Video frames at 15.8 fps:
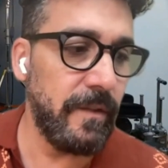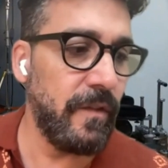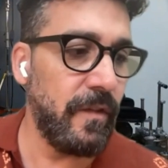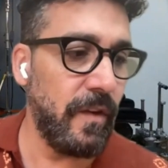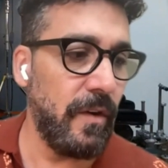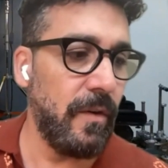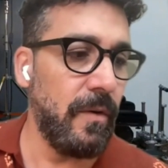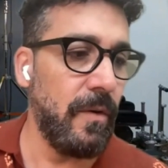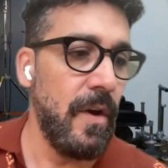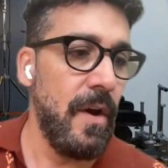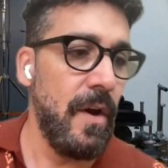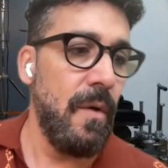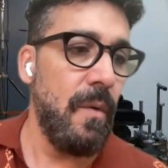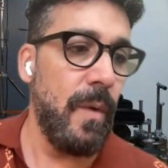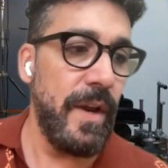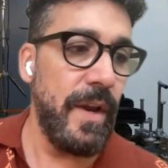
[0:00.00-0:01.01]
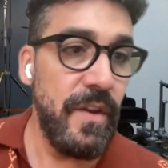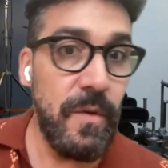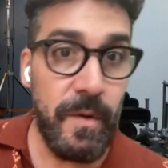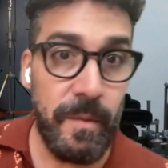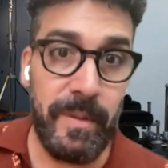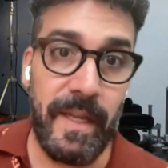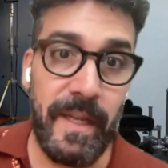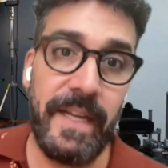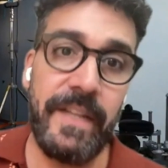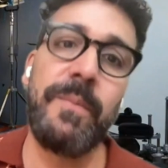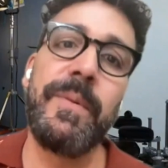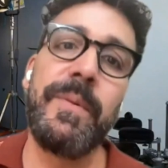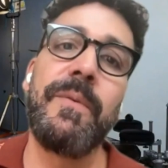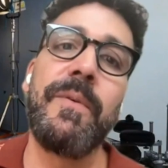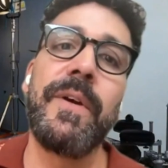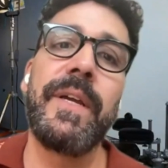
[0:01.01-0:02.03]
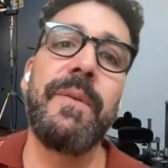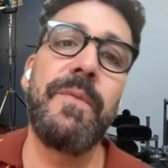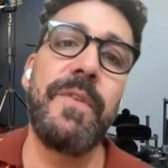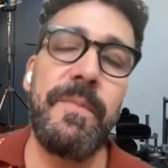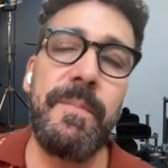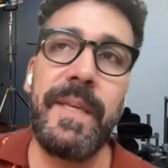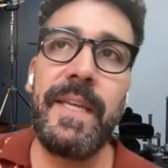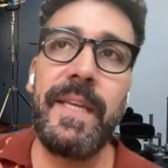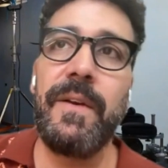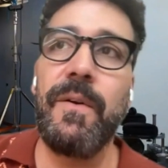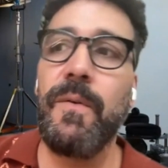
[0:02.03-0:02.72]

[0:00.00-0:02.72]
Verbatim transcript: So when you apply, you'll be working with me